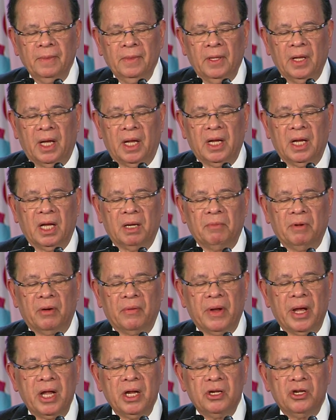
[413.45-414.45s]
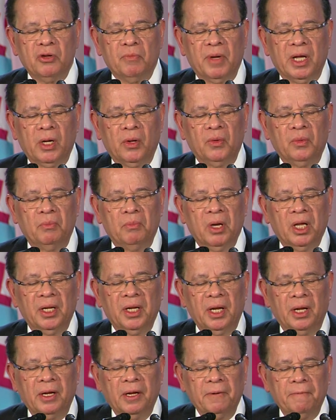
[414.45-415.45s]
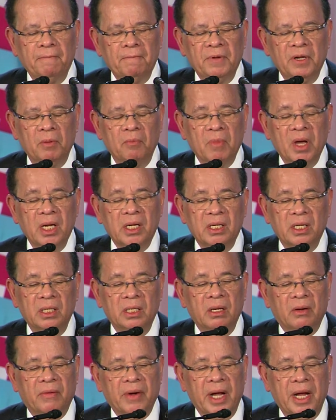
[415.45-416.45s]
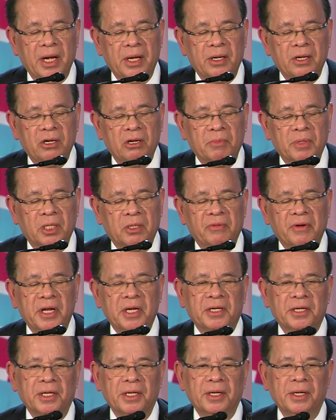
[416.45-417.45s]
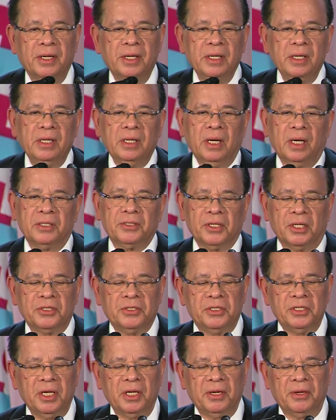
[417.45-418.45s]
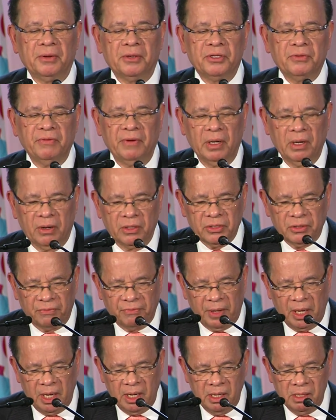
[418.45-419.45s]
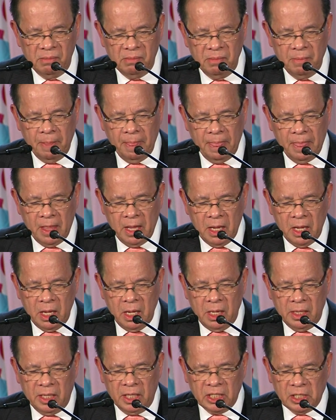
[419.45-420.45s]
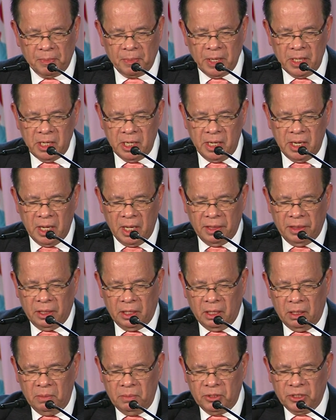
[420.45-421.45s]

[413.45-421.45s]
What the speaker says: I have a right to my own body, demanded the right to be treated as a serious philosophy. Thus, upon the death of